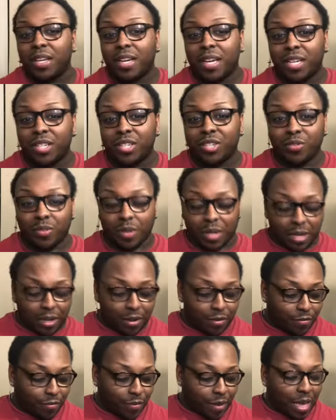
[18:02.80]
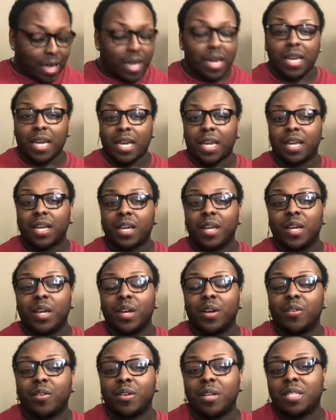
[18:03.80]
to look at you a little funny,
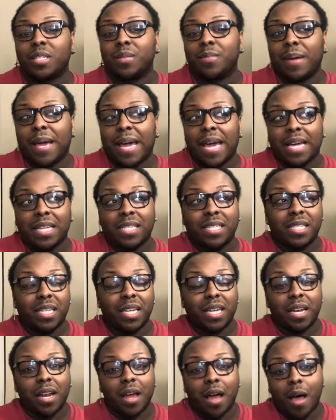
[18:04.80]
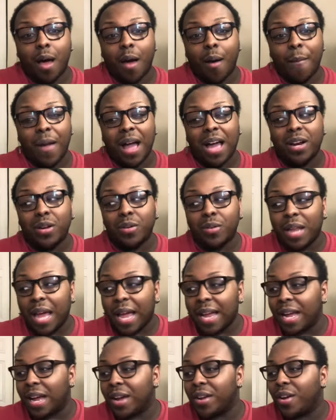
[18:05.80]
Chris Bassett. I don't
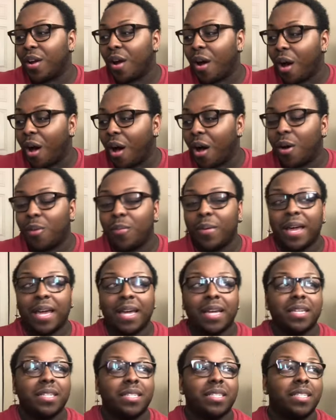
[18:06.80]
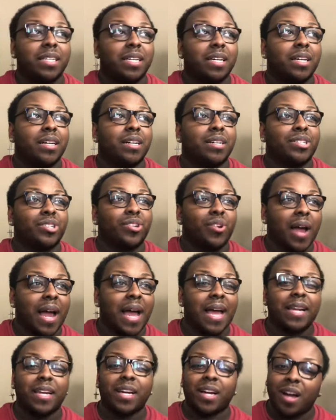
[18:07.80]
like how you're always
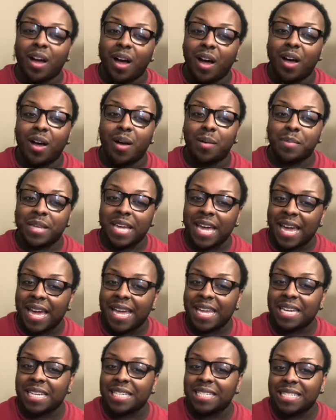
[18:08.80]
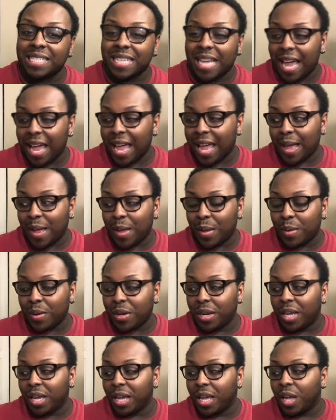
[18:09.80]
trying to calm Candiace
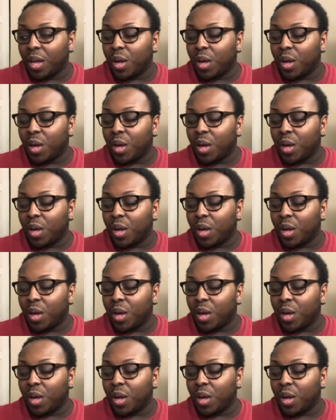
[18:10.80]
down